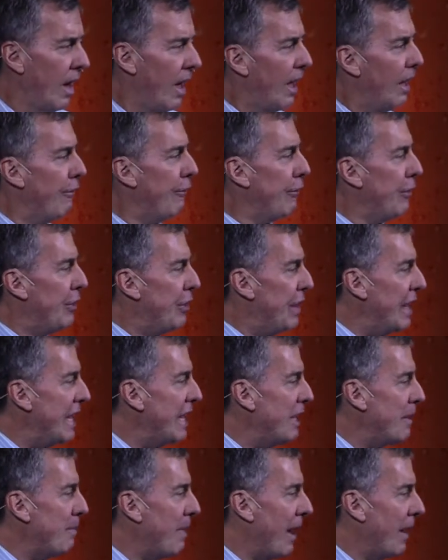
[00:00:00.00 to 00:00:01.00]
And if you
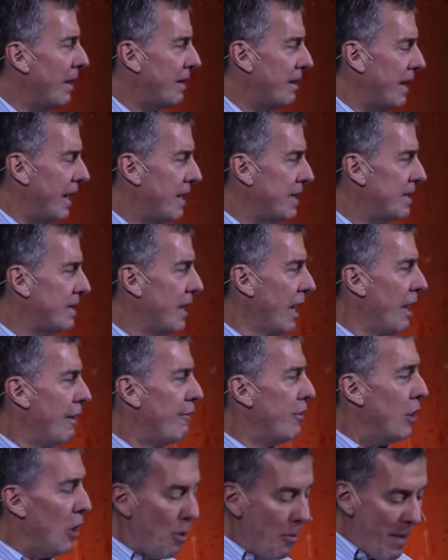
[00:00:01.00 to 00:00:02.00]
think about this,
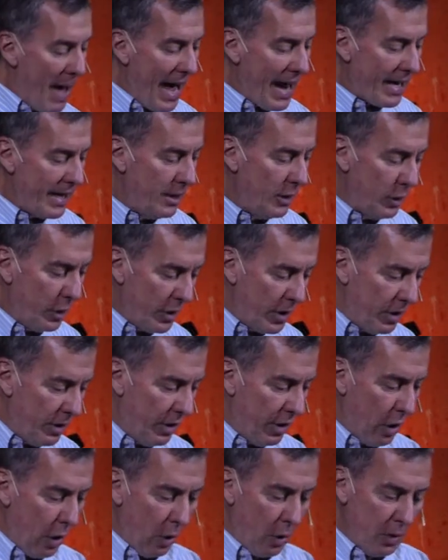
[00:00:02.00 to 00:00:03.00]
if you go back and look
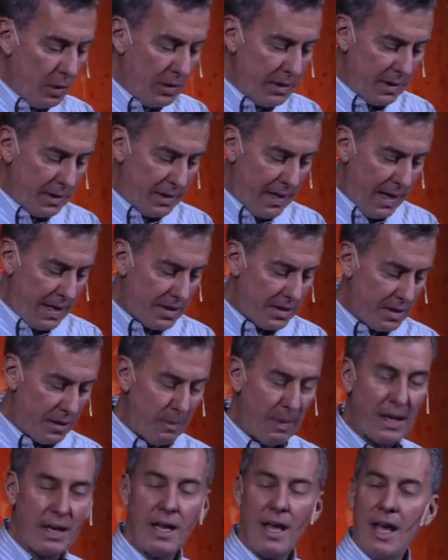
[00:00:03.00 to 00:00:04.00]
at the Old
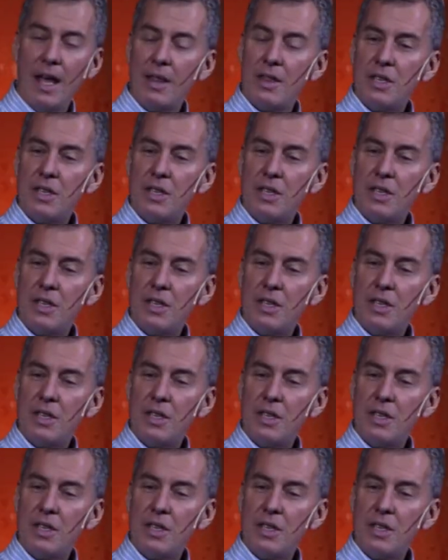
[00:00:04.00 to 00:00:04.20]
Testament,